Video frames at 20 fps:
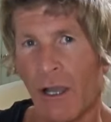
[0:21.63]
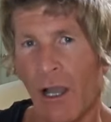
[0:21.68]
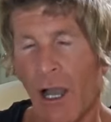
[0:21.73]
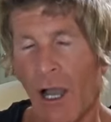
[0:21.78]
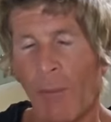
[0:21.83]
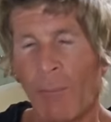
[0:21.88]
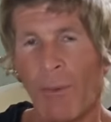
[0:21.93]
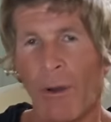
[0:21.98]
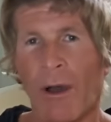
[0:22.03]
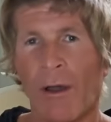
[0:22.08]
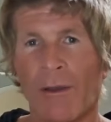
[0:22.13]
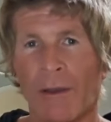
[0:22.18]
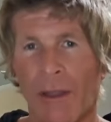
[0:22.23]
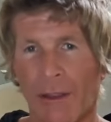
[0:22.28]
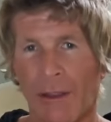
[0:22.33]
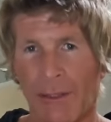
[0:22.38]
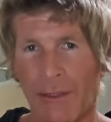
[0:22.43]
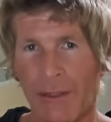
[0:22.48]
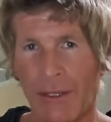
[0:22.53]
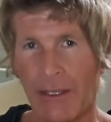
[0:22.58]
up on
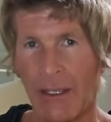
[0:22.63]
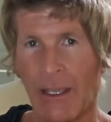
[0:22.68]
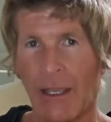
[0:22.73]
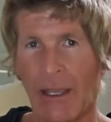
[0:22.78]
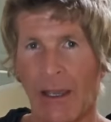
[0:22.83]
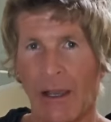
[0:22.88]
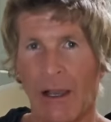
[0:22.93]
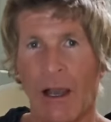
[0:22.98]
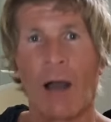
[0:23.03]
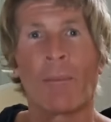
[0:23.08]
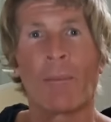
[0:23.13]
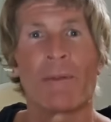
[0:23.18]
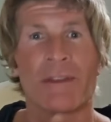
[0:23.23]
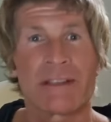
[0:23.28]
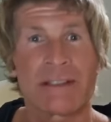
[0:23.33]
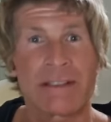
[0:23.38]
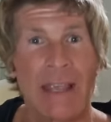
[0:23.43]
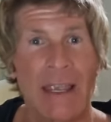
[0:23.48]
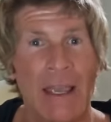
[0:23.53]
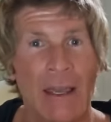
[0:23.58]
the uh, up on the
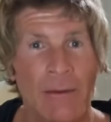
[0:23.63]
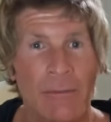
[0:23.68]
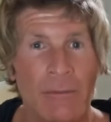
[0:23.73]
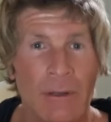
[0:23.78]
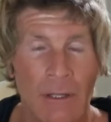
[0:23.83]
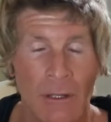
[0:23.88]
stand,